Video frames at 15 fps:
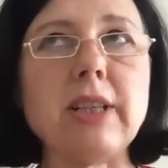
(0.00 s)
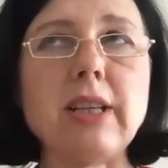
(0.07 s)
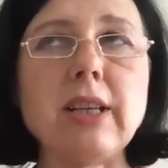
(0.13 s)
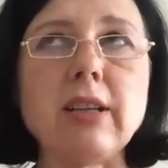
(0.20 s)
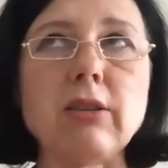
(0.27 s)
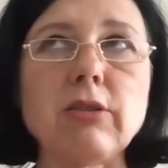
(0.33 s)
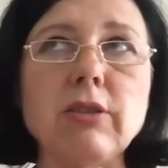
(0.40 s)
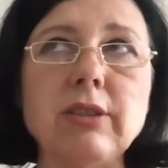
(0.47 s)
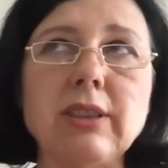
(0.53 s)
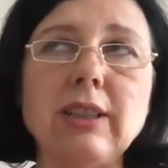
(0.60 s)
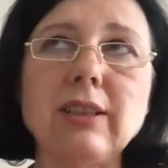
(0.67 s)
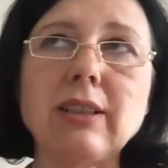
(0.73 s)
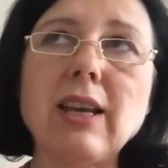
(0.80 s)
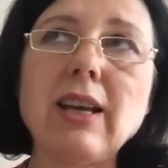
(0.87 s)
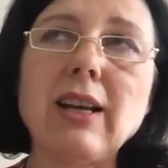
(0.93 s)
illegal
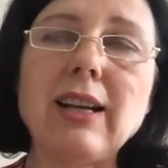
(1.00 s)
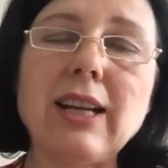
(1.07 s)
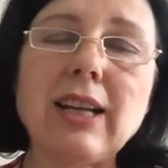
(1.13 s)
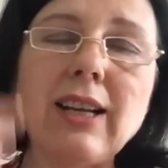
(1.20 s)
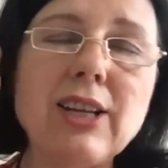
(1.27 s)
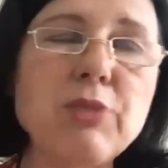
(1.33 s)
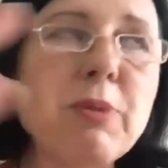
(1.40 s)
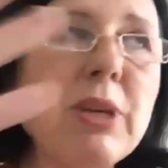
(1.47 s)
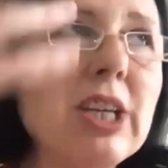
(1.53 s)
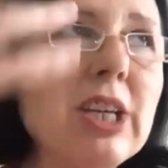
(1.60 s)
content. Let me